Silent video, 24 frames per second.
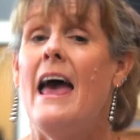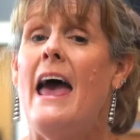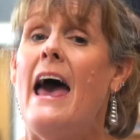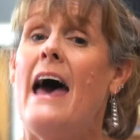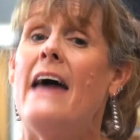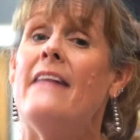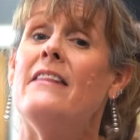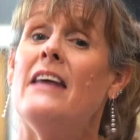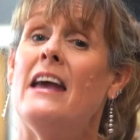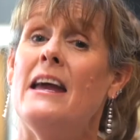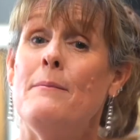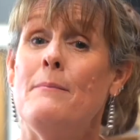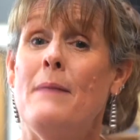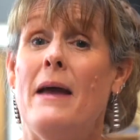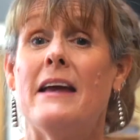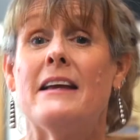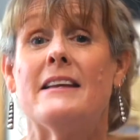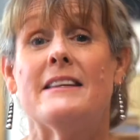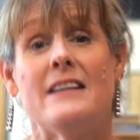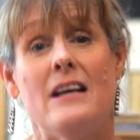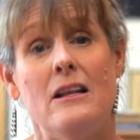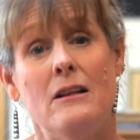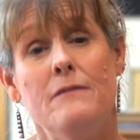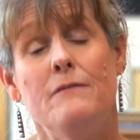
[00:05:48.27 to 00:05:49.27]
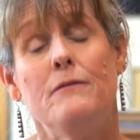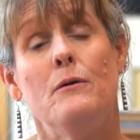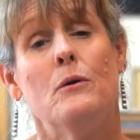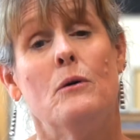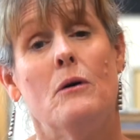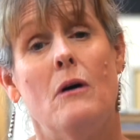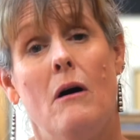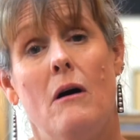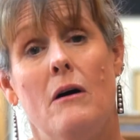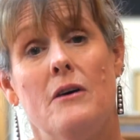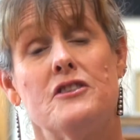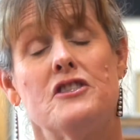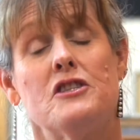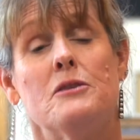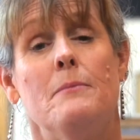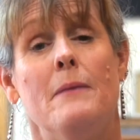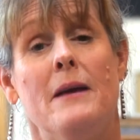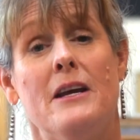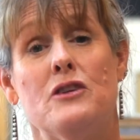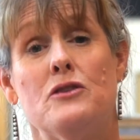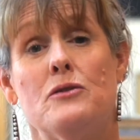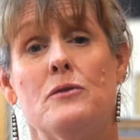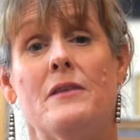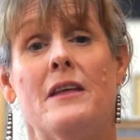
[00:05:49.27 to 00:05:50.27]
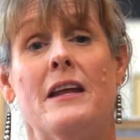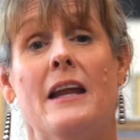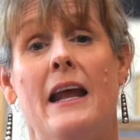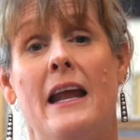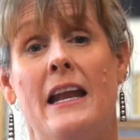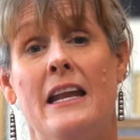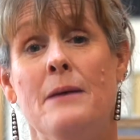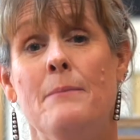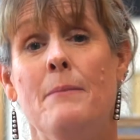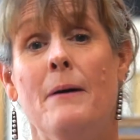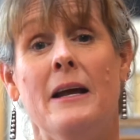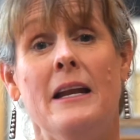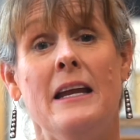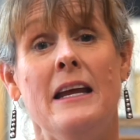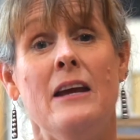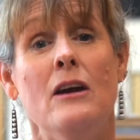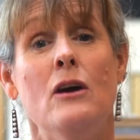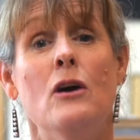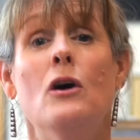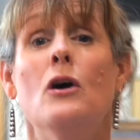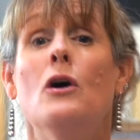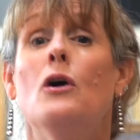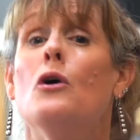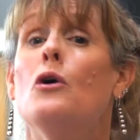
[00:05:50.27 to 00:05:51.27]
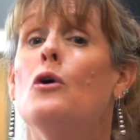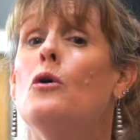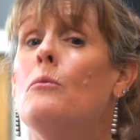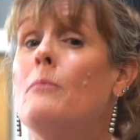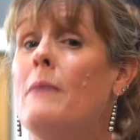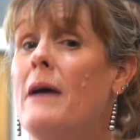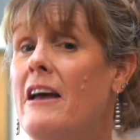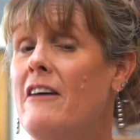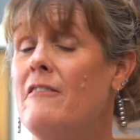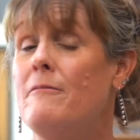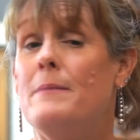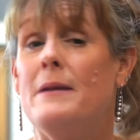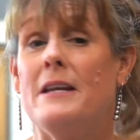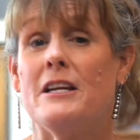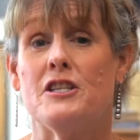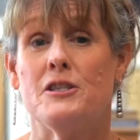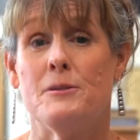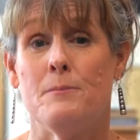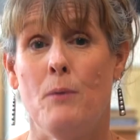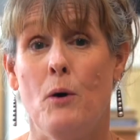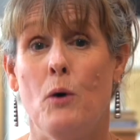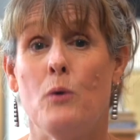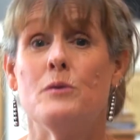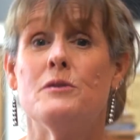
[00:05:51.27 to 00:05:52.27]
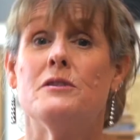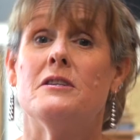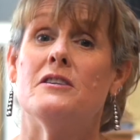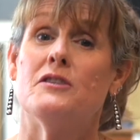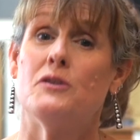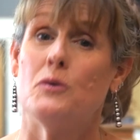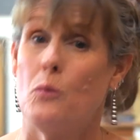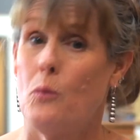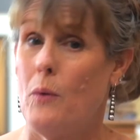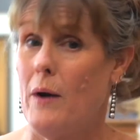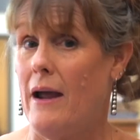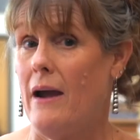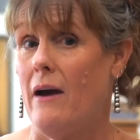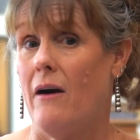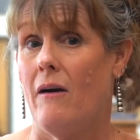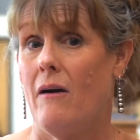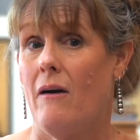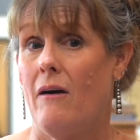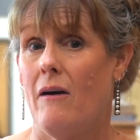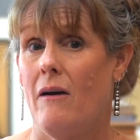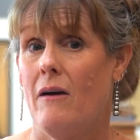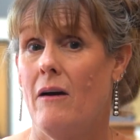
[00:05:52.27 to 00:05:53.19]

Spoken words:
and they make telephone calls to make sure that anybody who may have been exposed is aware.